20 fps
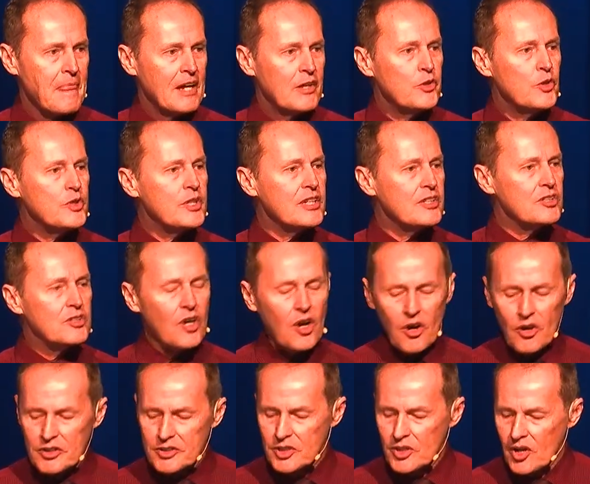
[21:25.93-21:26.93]
You can
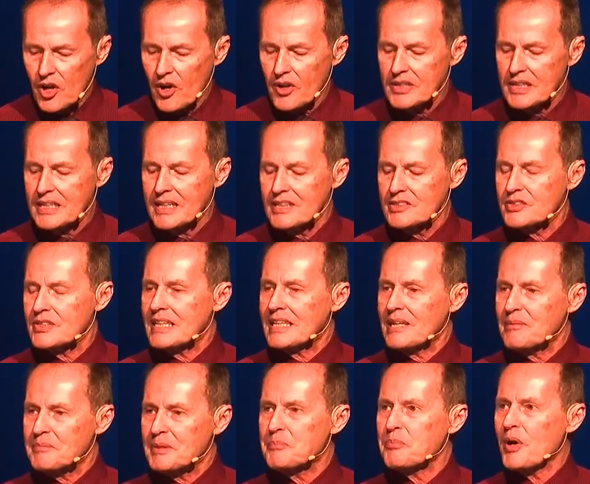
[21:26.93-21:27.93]
guard your heart against the
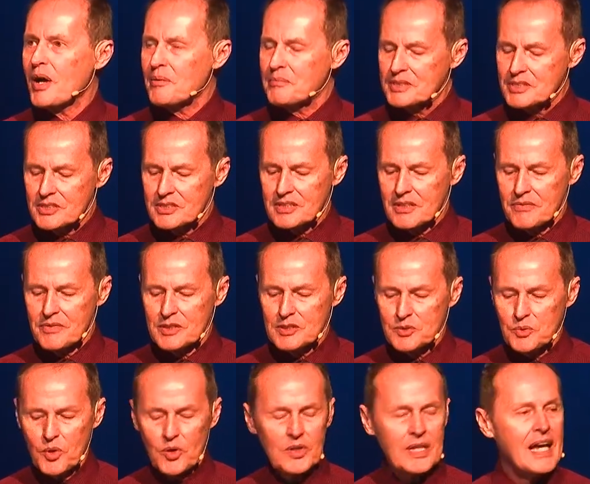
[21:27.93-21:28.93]
empty promises of this
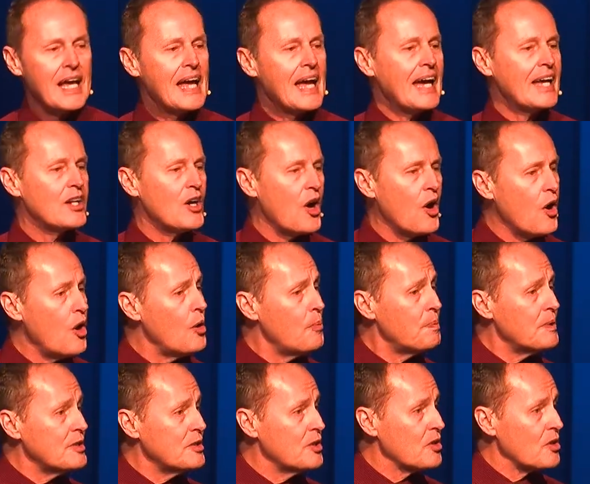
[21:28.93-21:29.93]
world and
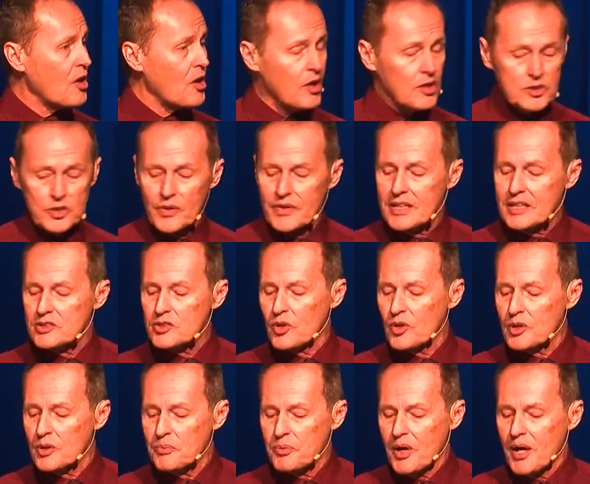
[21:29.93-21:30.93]
open your heart to the
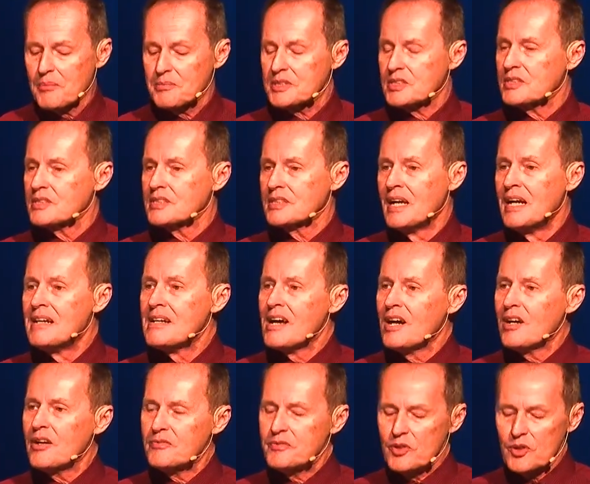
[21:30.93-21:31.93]
eternal promises
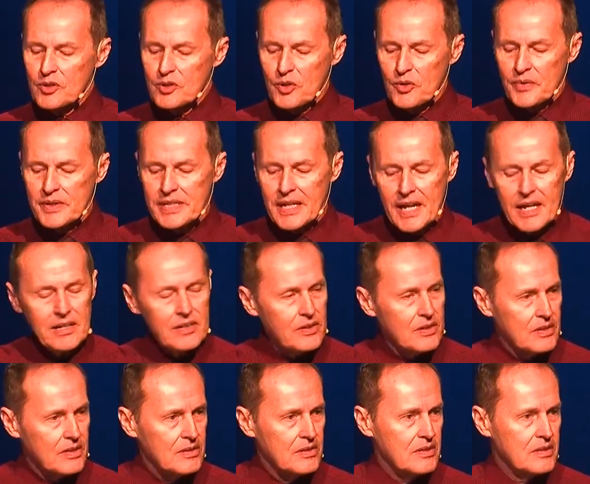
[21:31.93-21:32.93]
of your
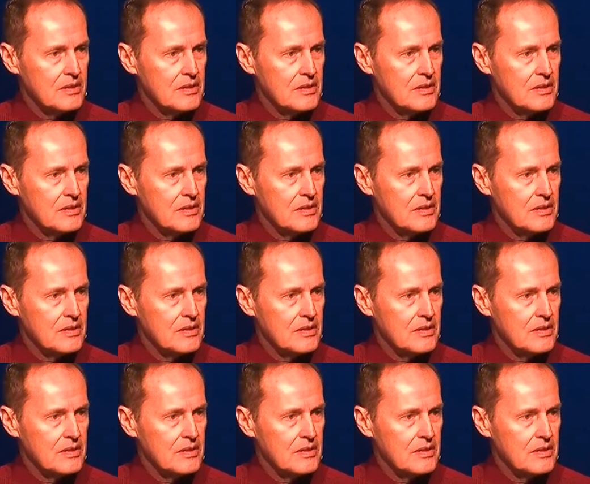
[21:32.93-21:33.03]
Creator.